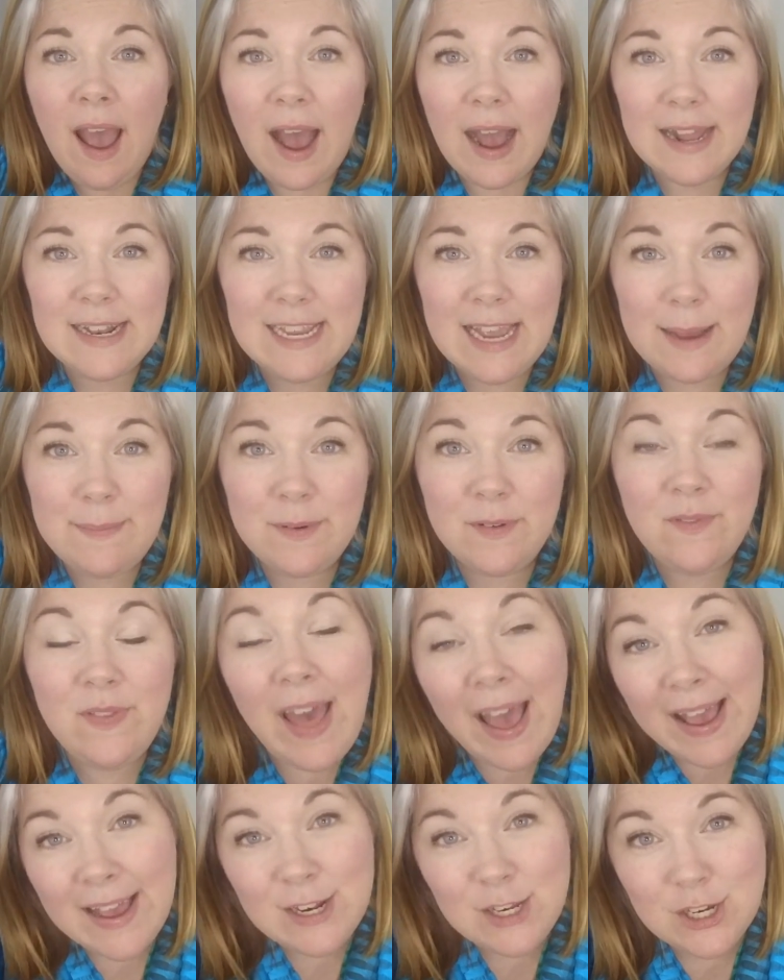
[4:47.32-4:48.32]
On top of
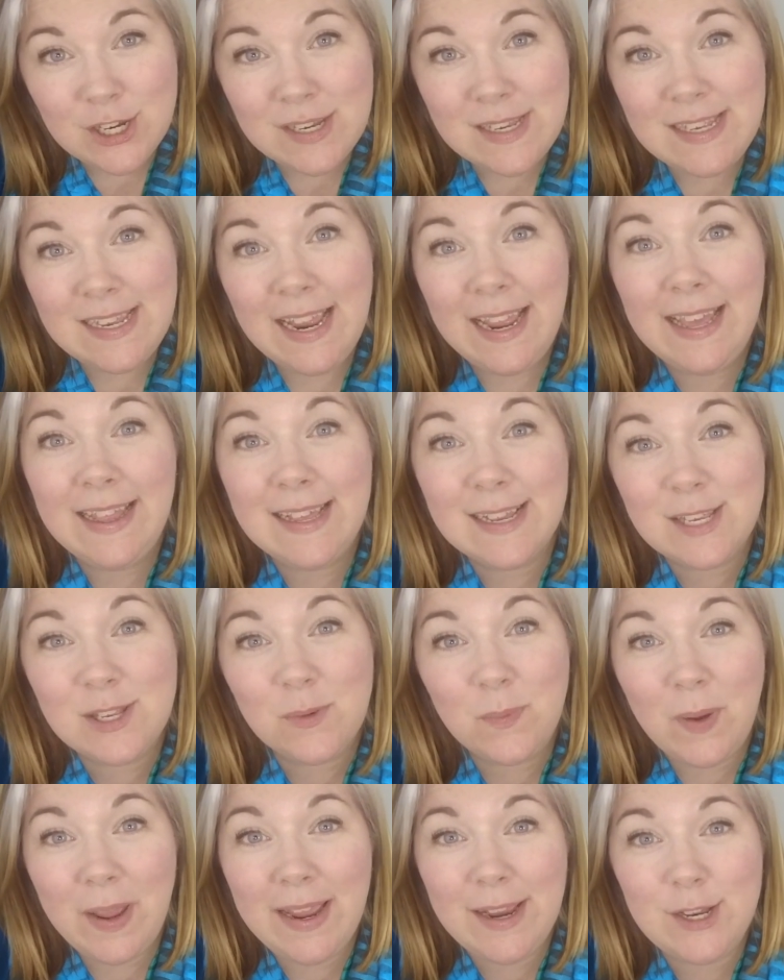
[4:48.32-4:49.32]
that, just this
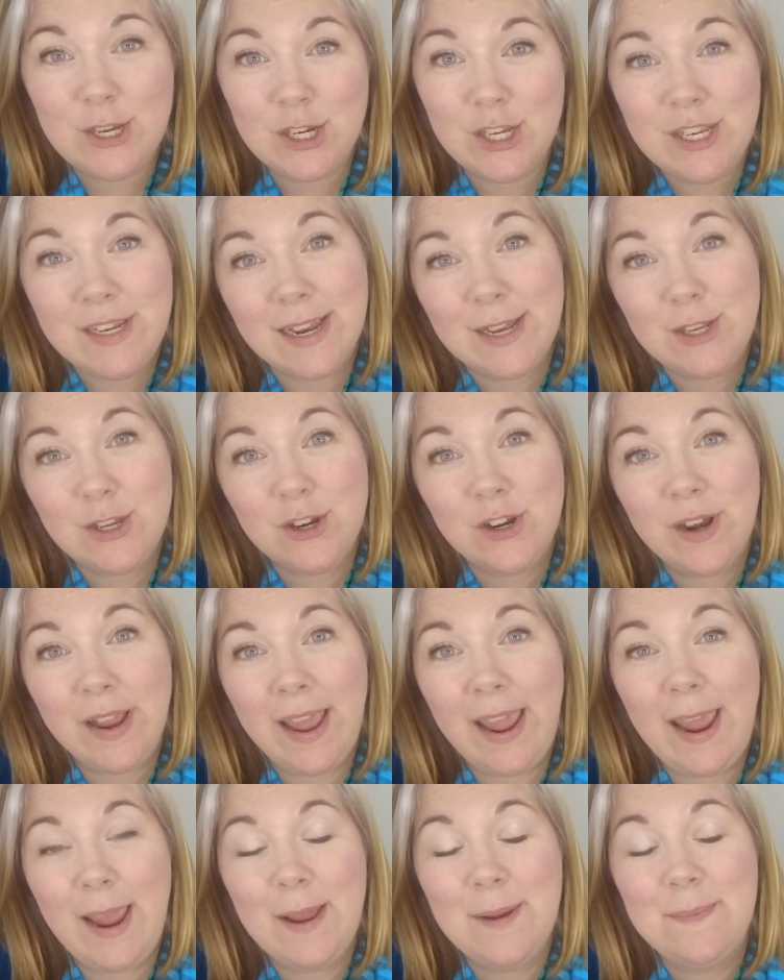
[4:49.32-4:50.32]
week, just
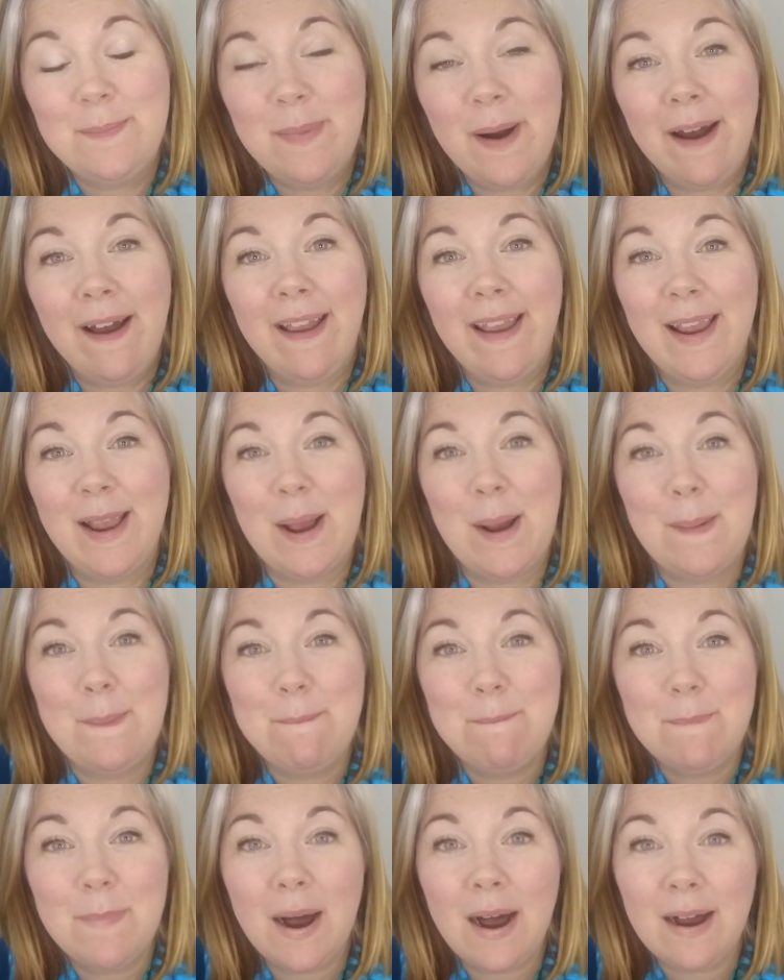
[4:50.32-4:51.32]
yesterday, my
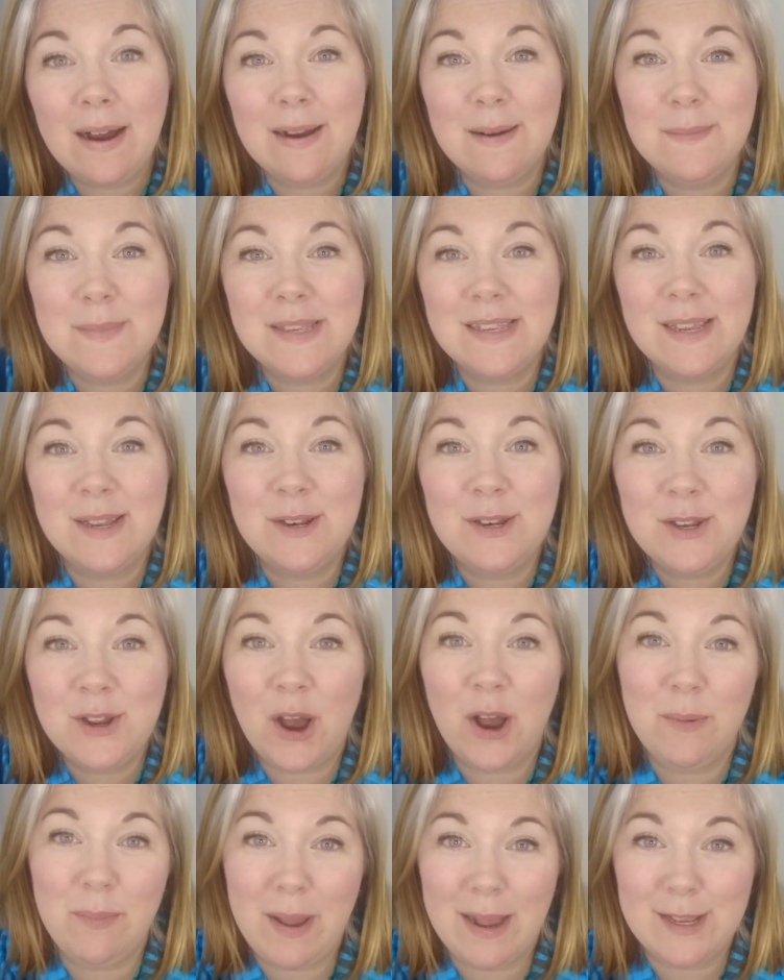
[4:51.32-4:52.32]
mom's
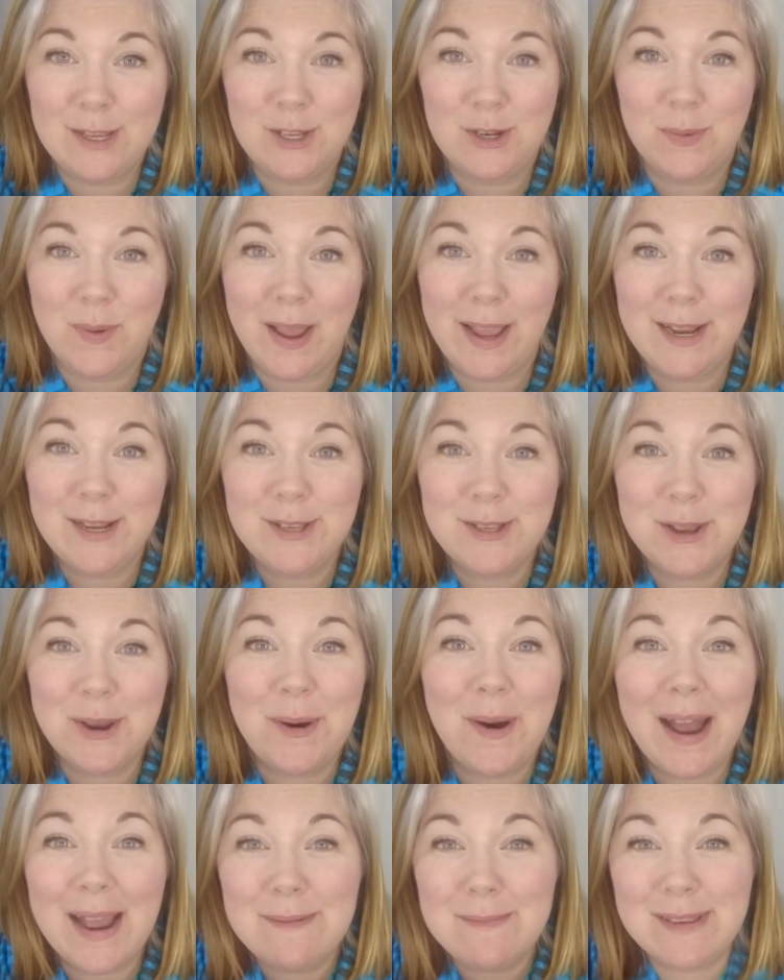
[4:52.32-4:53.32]
dog passed away.
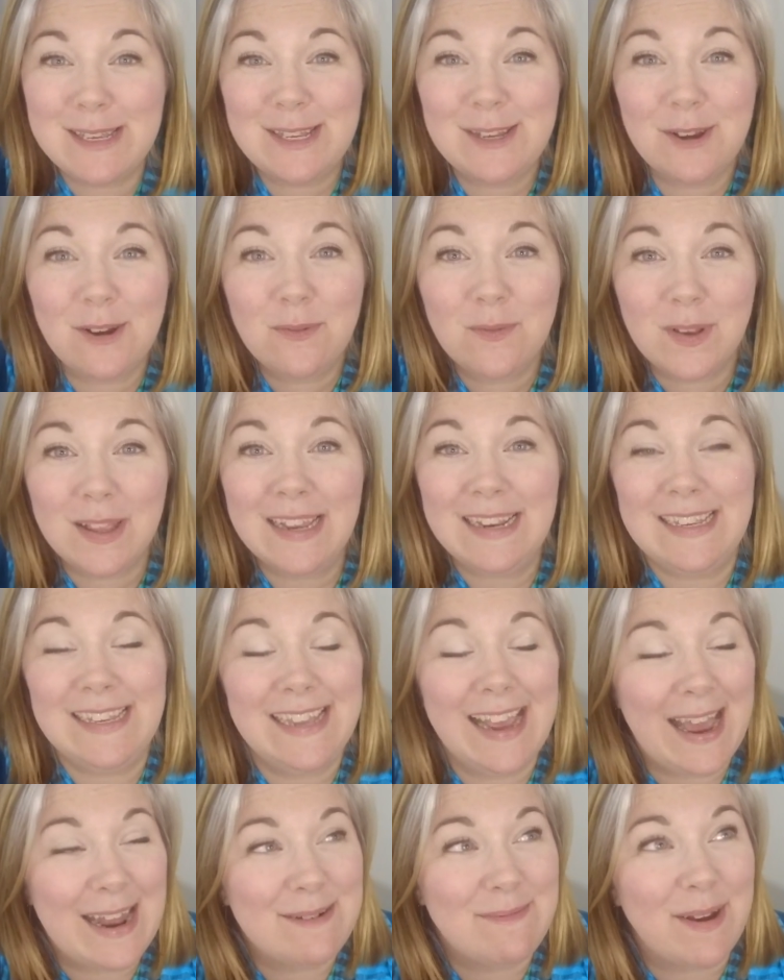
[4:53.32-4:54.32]
So I'm still really
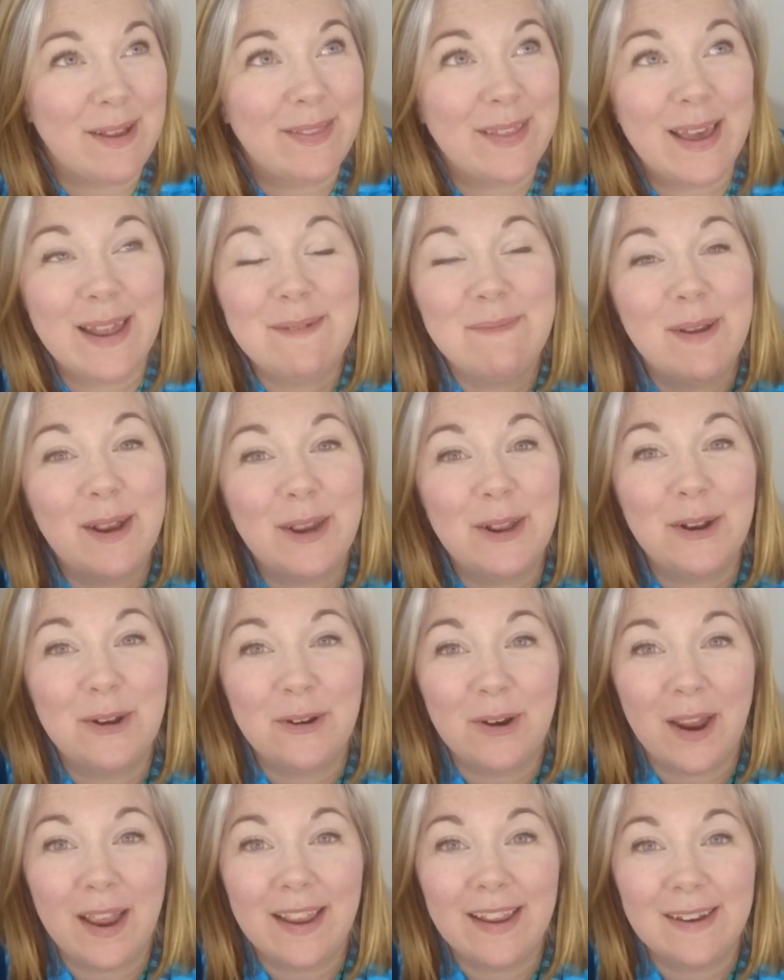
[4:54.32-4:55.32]
sad about that. I'm not gonna
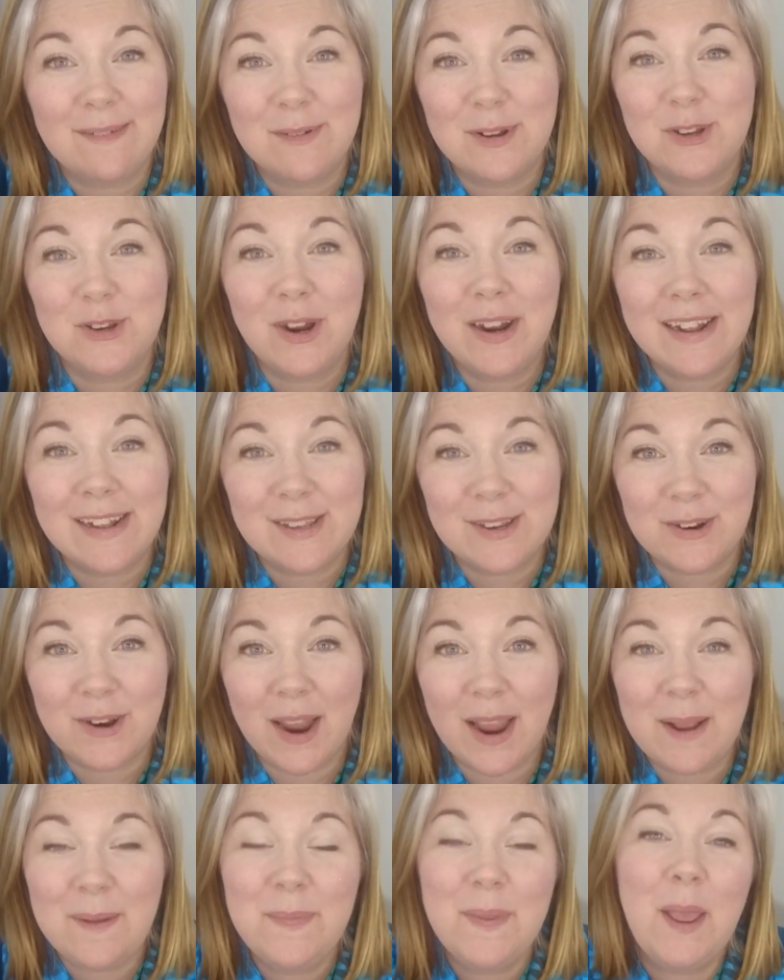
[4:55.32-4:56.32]
cry. I'm gonna try not to
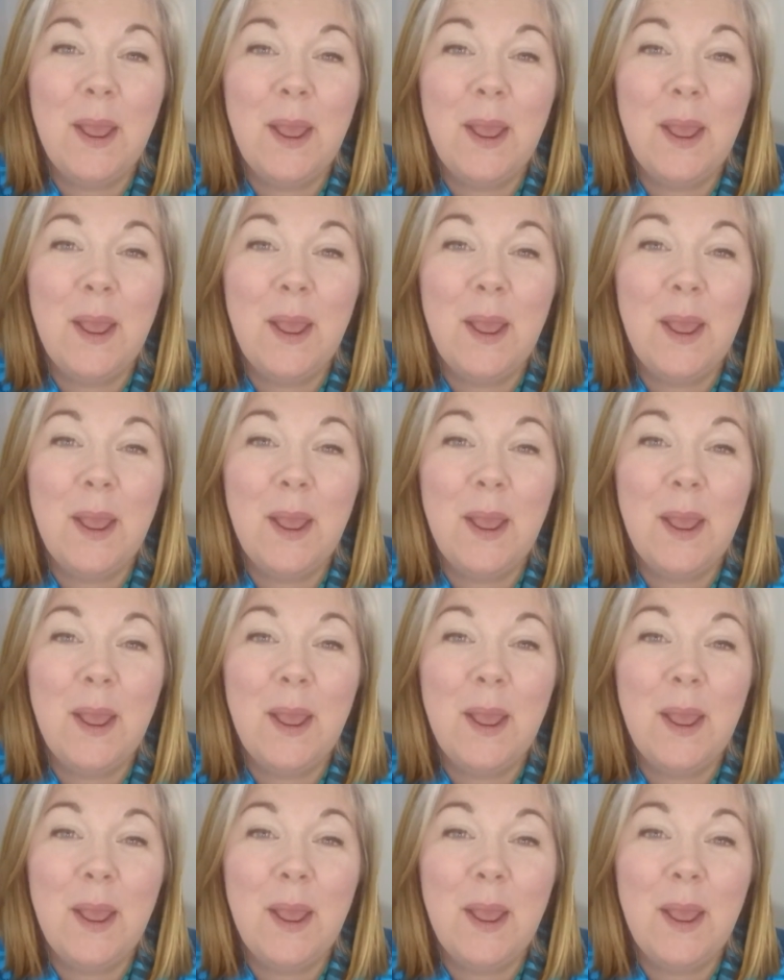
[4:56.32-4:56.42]
cry.